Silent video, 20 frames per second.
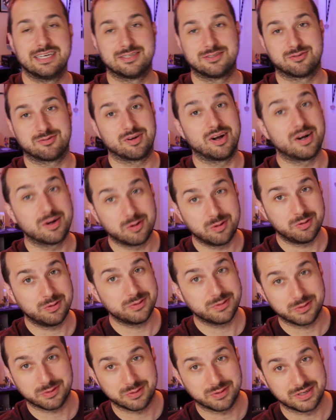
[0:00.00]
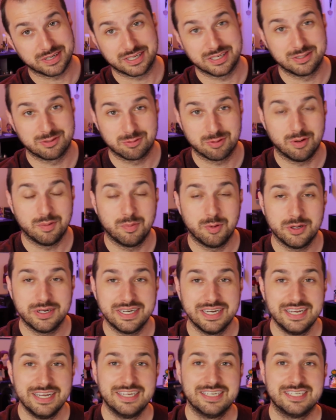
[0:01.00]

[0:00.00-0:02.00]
stronghold or a control point